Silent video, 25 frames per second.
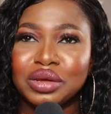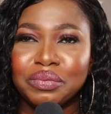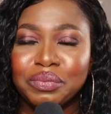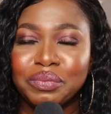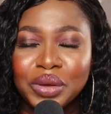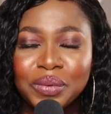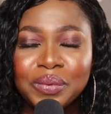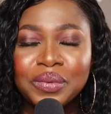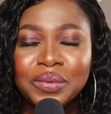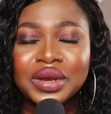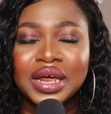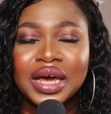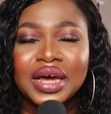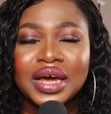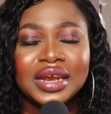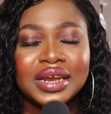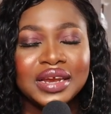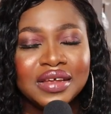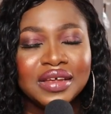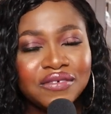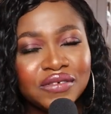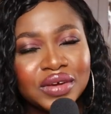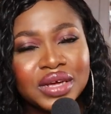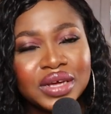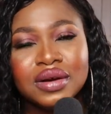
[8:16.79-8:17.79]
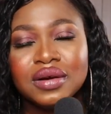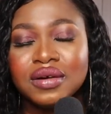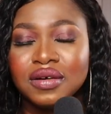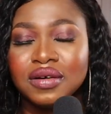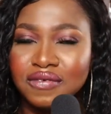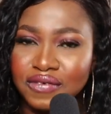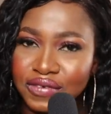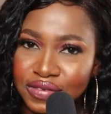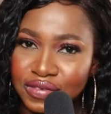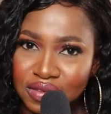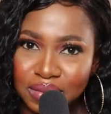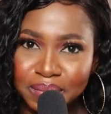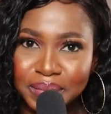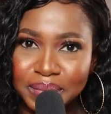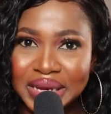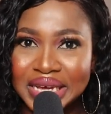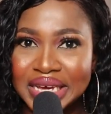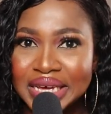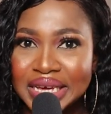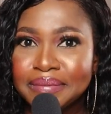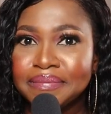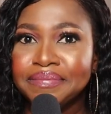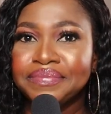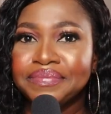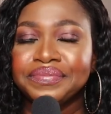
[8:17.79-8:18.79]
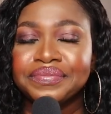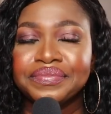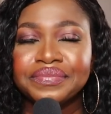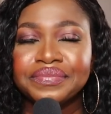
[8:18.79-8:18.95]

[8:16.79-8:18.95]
the people that are living comfortably,